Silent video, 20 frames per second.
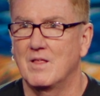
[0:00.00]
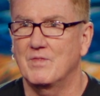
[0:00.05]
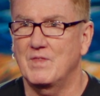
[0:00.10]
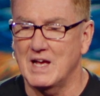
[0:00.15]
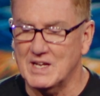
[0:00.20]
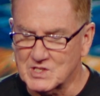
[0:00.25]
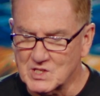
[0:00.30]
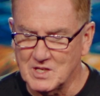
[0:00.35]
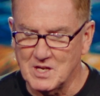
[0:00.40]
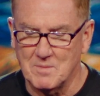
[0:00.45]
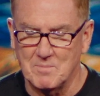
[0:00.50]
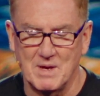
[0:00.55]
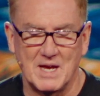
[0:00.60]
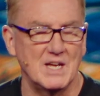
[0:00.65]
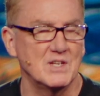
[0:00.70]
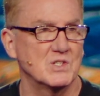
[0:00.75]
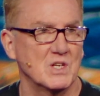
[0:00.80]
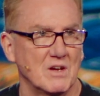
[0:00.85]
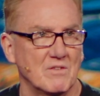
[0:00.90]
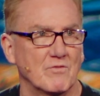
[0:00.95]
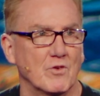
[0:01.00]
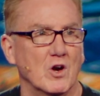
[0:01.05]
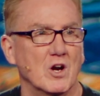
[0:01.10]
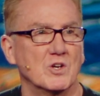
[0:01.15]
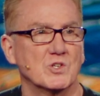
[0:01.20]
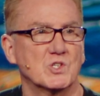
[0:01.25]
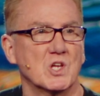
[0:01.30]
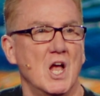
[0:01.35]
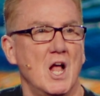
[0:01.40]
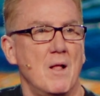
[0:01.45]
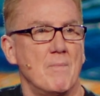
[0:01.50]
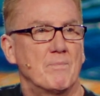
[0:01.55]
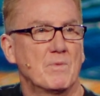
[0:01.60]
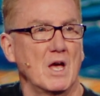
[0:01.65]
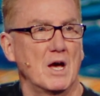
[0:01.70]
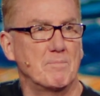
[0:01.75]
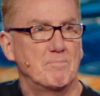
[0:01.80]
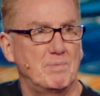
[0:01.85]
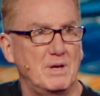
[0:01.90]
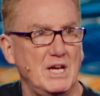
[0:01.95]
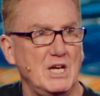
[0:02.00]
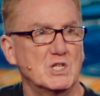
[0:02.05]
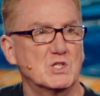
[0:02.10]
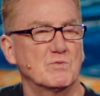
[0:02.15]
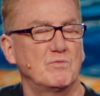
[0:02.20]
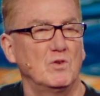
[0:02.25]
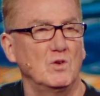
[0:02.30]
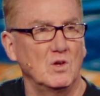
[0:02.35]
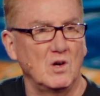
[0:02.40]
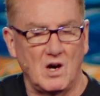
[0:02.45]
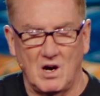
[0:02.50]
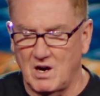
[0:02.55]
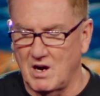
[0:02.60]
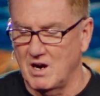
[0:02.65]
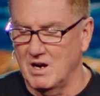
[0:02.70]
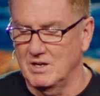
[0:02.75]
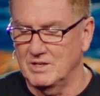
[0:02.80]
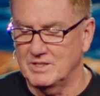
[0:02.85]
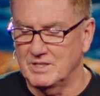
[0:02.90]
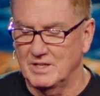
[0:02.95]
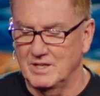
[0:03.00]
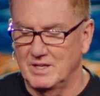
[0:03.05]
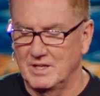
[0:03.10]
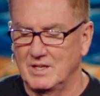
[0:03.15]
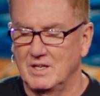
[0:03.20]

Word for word: That's an amazing verse. A peaceful heart